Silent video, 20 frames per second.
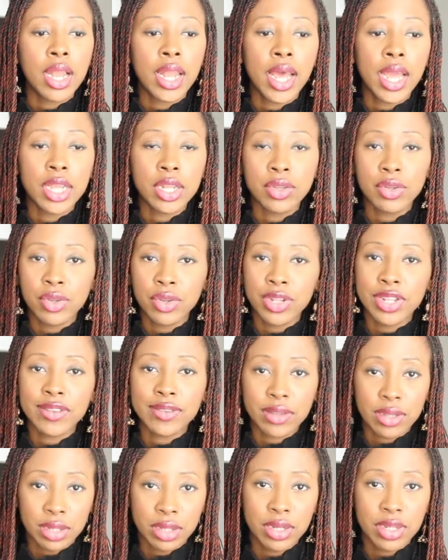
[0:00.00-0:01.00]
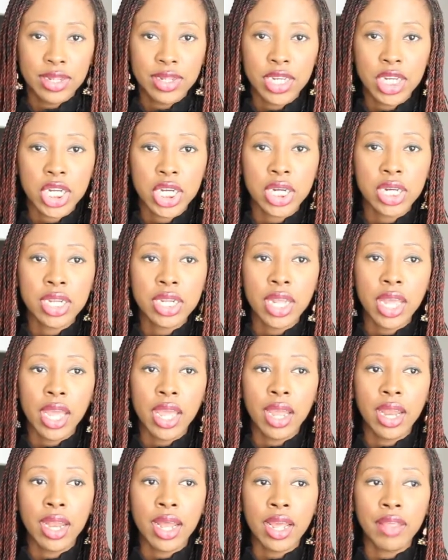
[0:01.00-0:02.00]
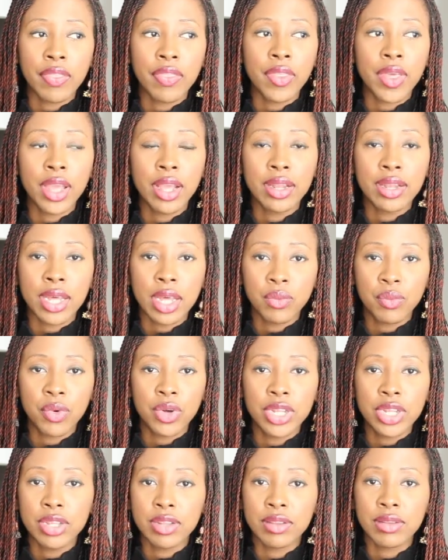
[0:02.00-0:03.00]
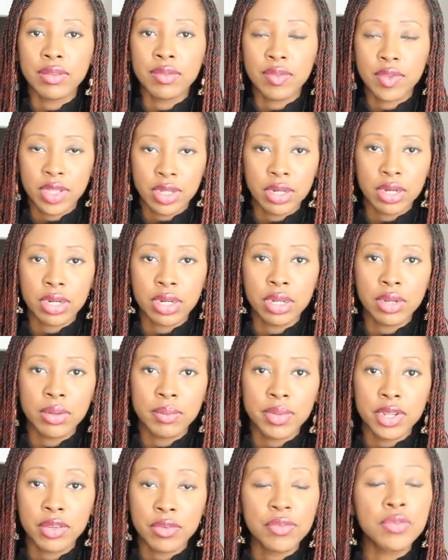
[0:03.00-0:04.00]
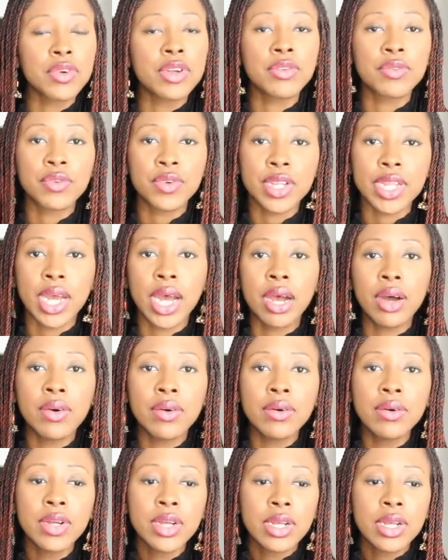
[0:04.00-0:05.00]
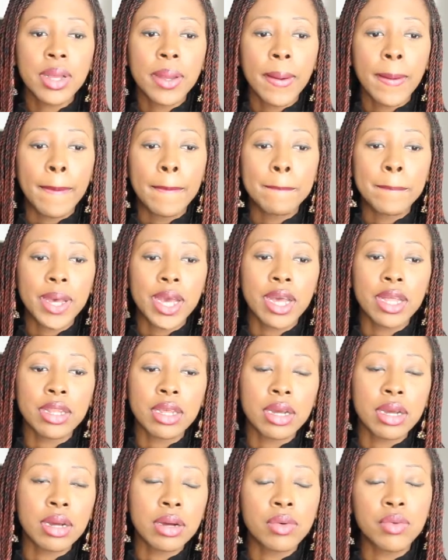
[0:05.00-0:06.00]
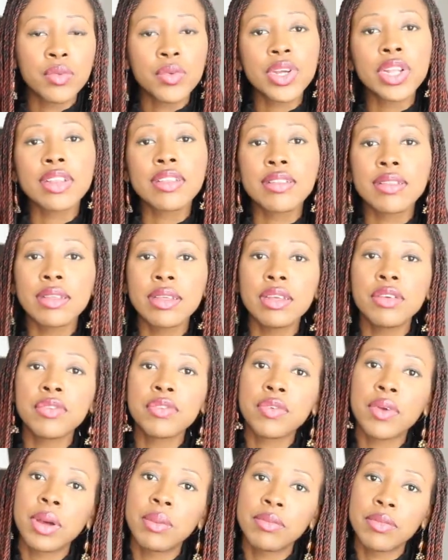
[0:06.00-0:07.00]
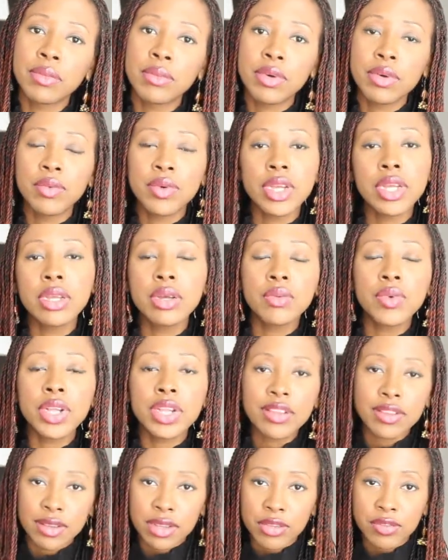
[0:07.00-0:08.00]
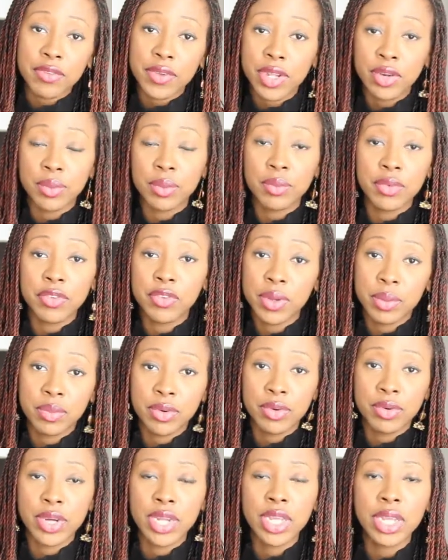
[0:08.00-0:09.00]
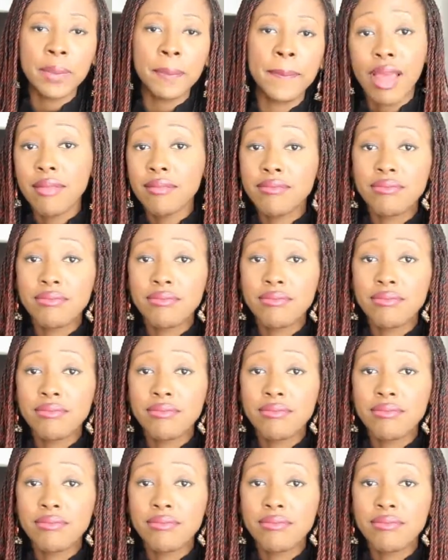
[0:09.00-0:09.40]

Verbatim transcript: like the second edition and I think that one is still gonna be free for now but uh, we'll see from we will see February